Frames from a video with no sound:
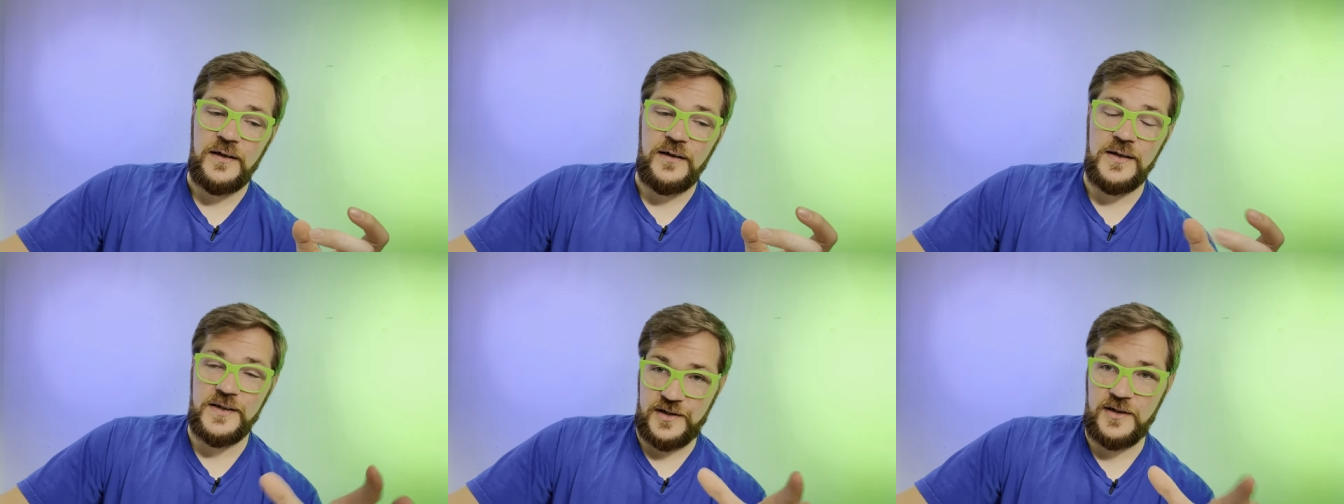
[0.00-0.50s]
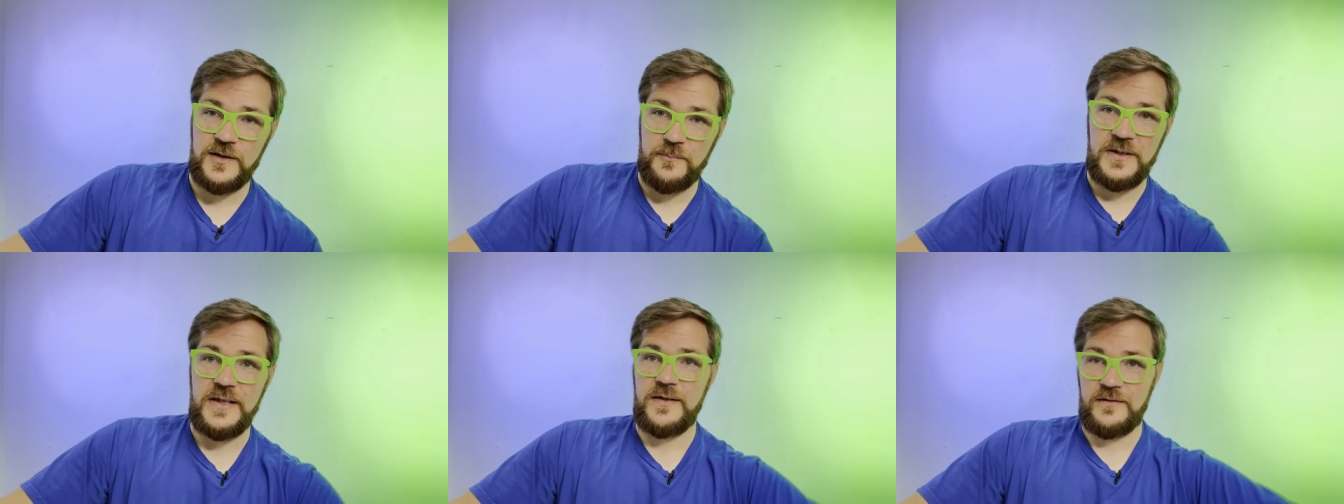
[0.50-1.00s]
it's going to
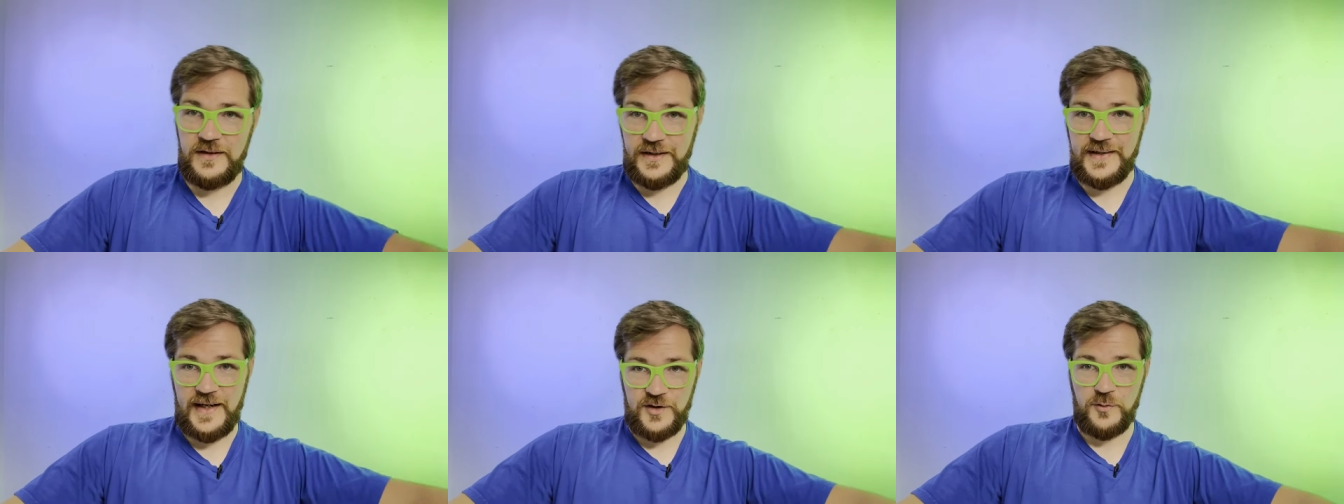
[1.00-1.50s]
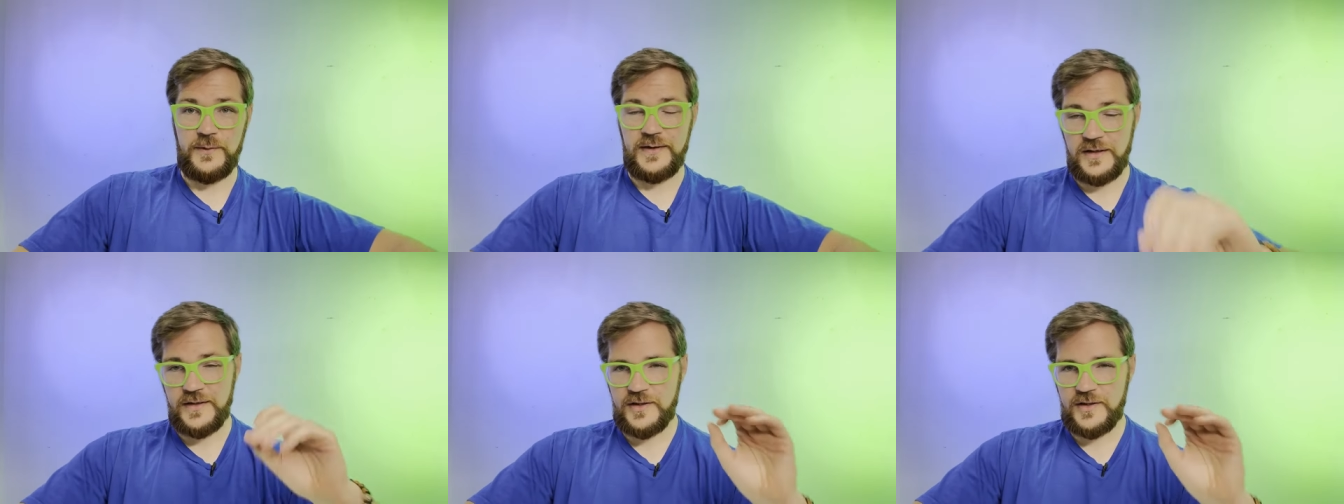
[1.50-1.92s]
be exacerbated. It's